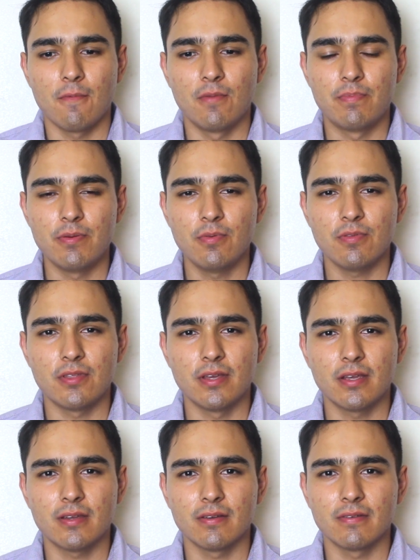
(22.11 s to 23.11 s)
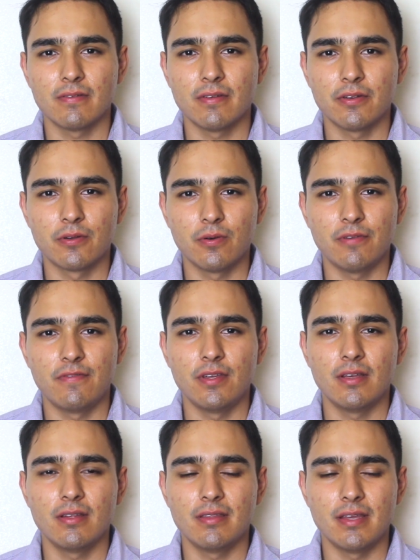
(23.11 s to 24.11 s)
when people think you're going
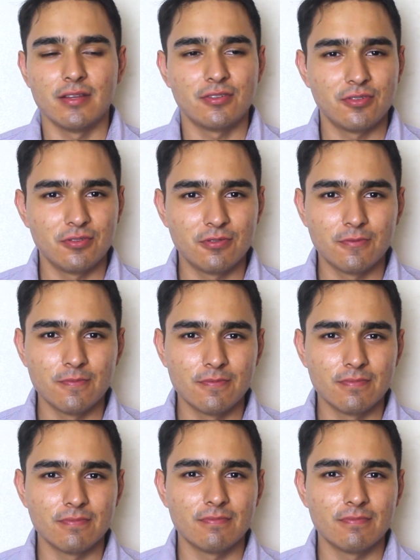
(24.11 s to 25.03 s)
vegan, they assume